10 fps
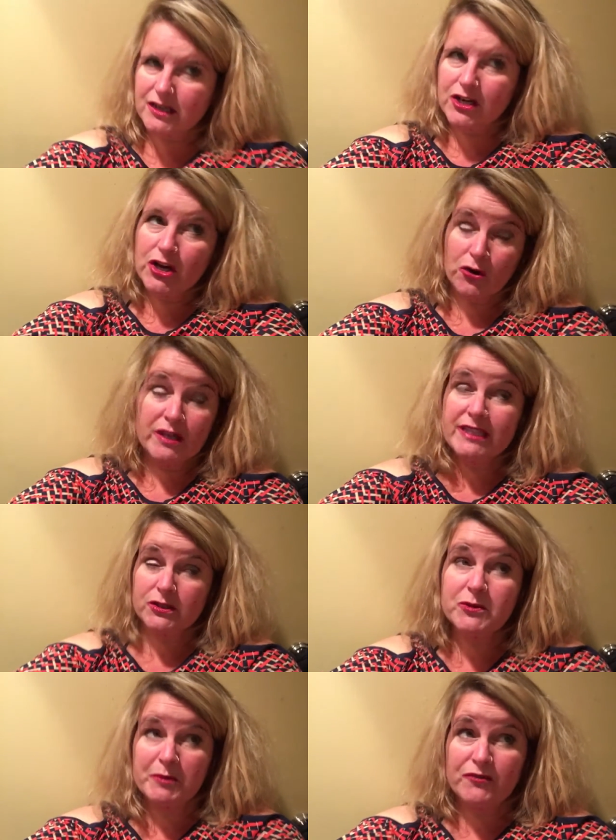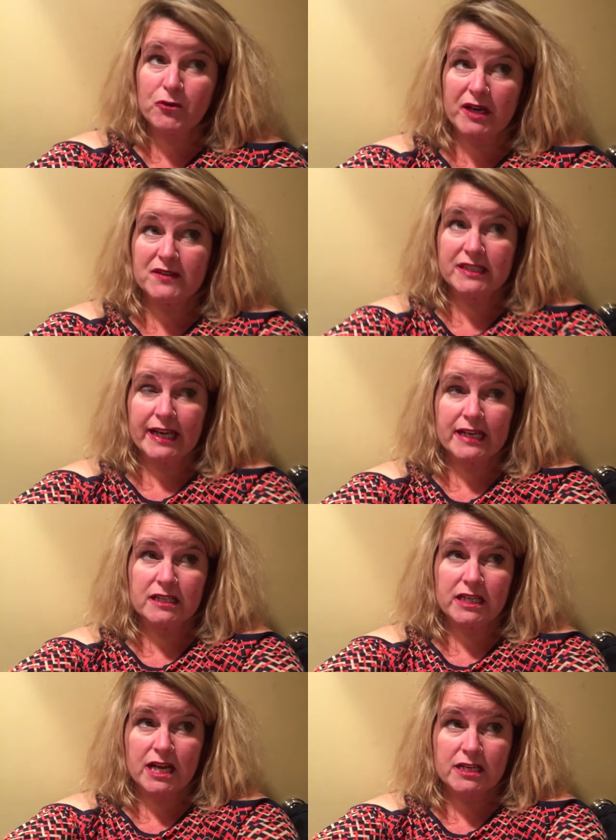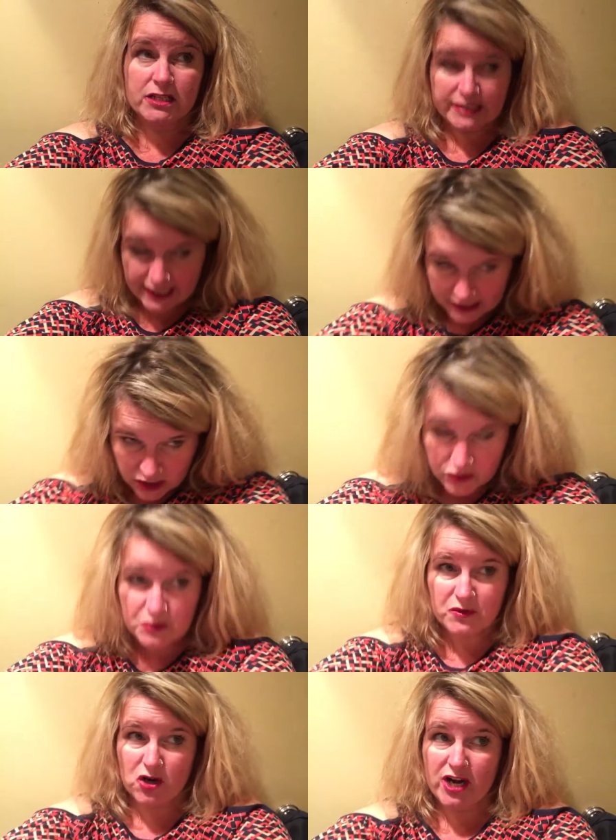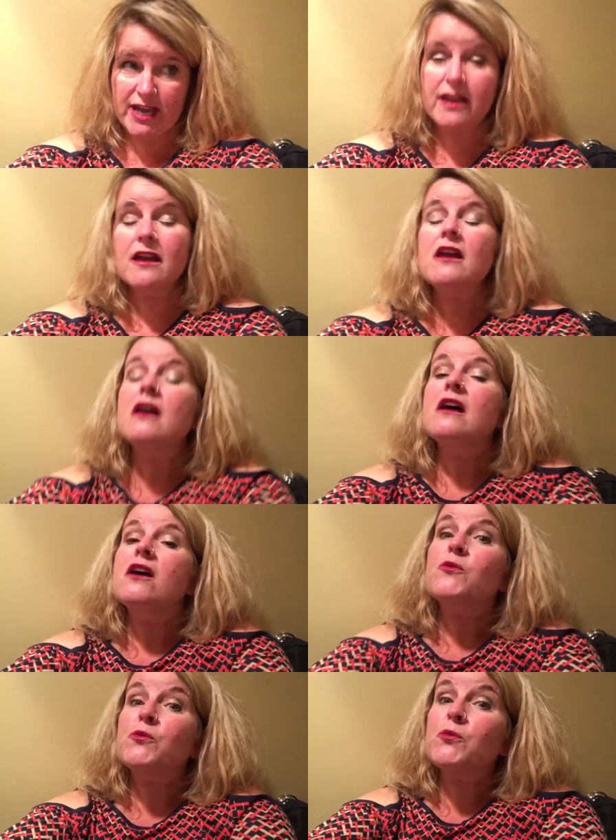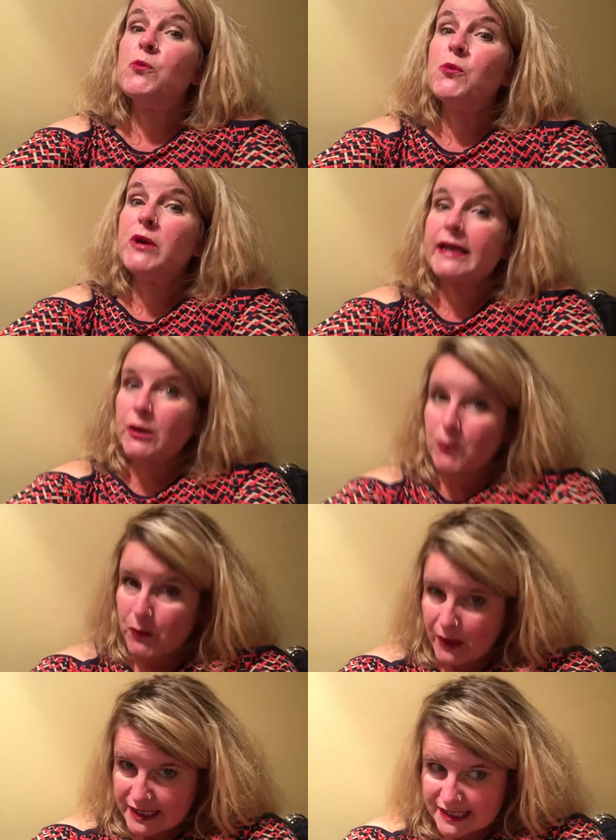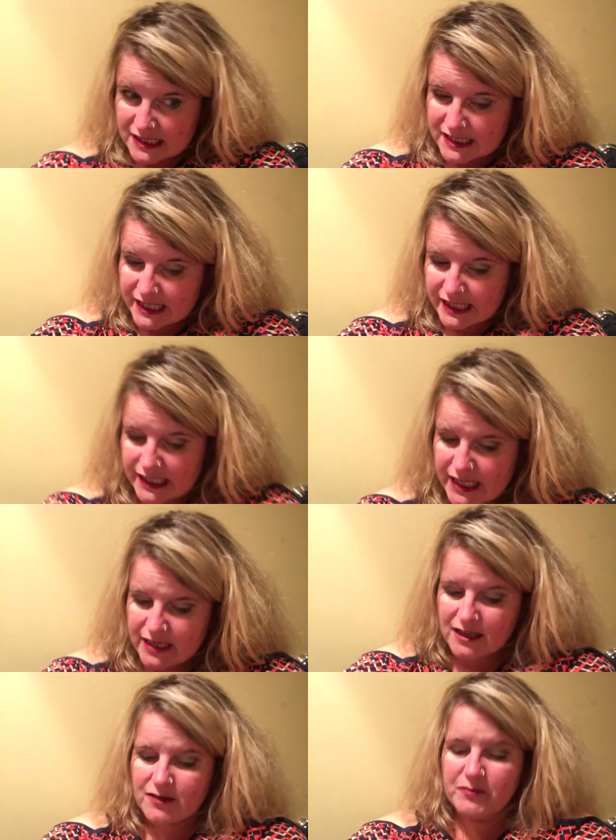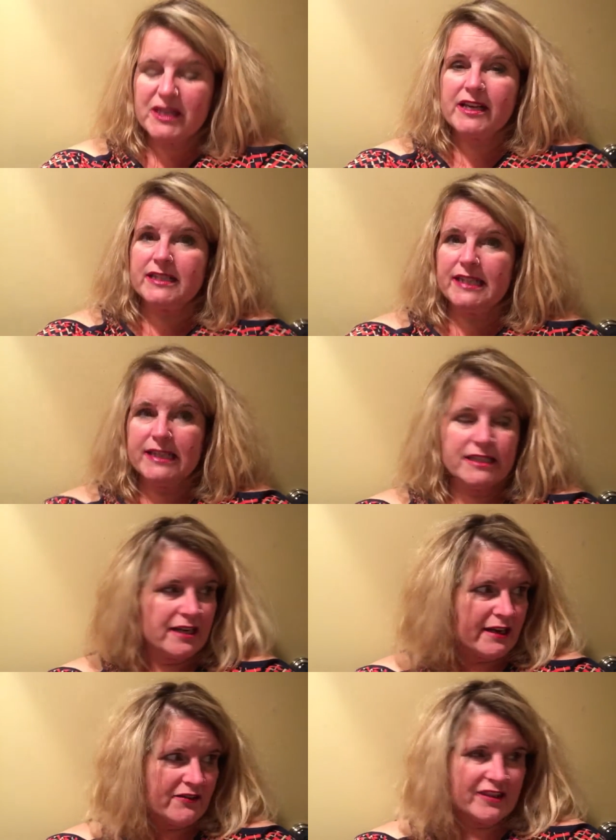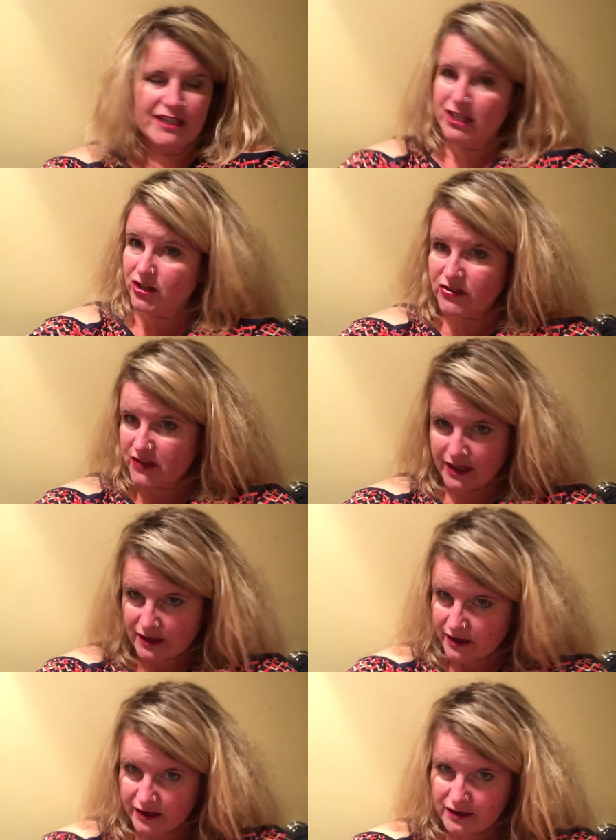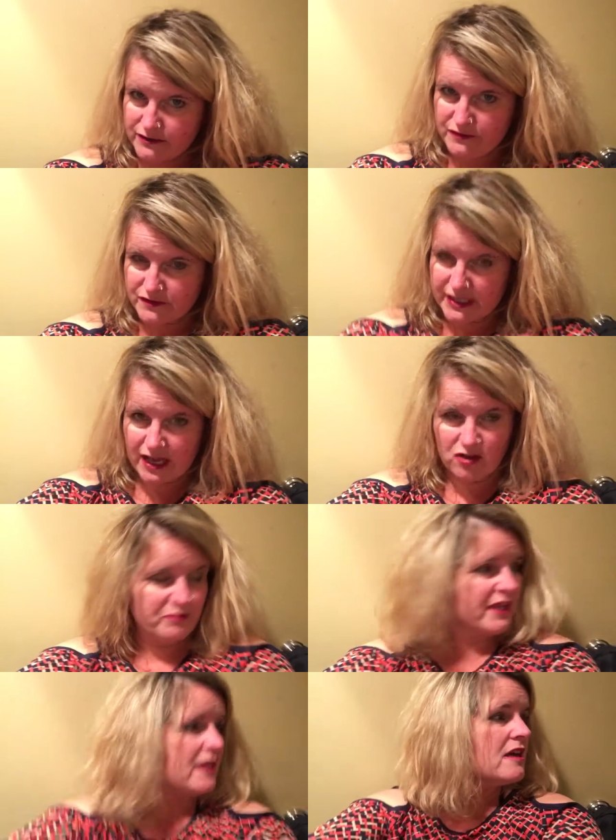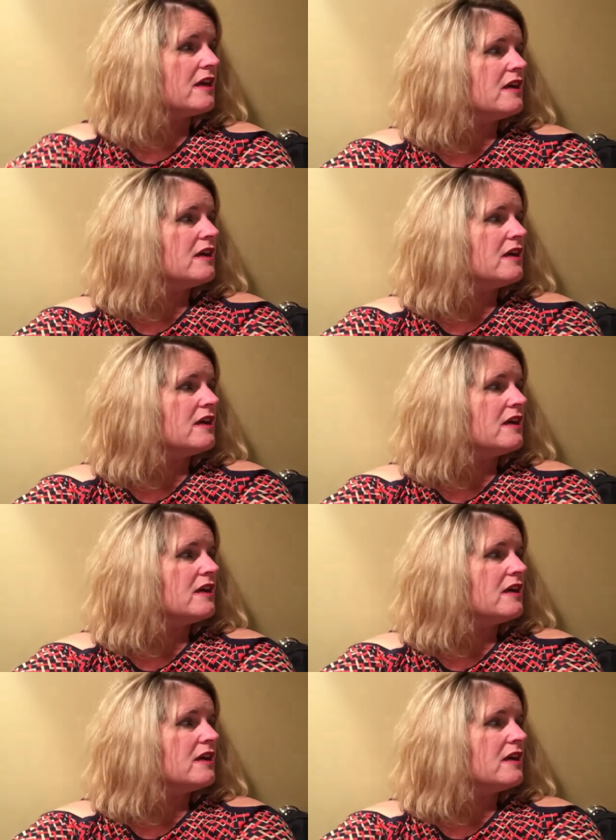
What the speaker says: know, and this was before I was diagnosed with RA, requested, because he had done everything he could think of to help me,